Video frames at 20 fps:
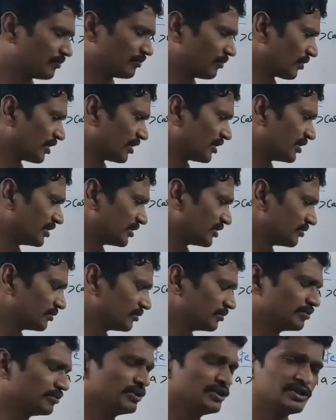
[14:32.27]
The
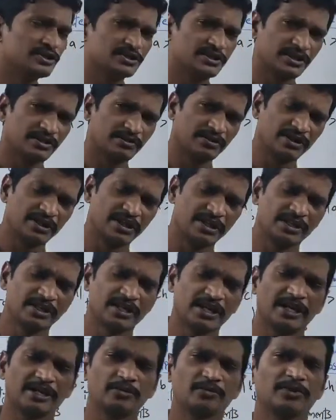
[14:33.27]
400 to
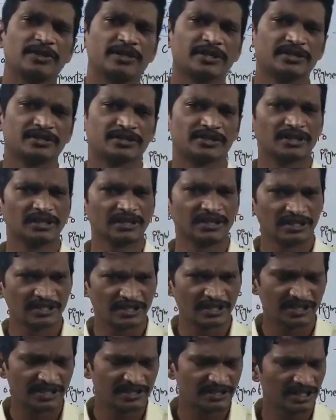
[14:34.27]
700 nanometers,
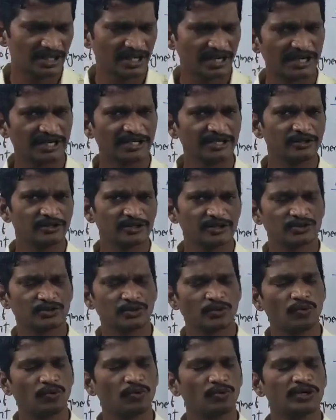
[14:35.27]
that is the light
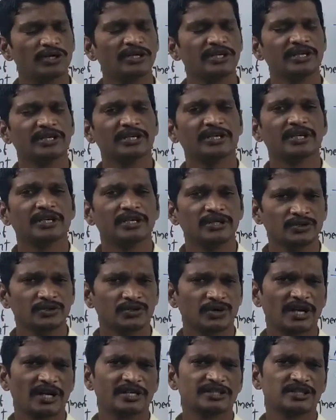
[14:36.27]
is only
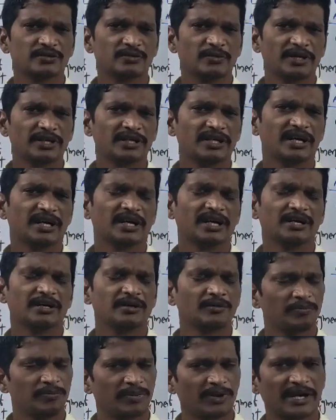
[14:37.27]
utilized by
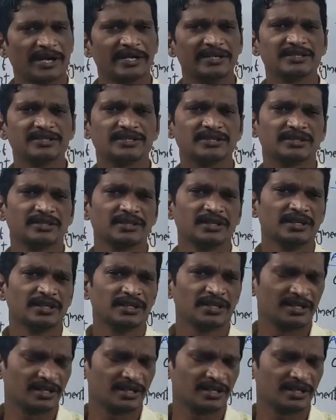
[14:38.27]
the plants,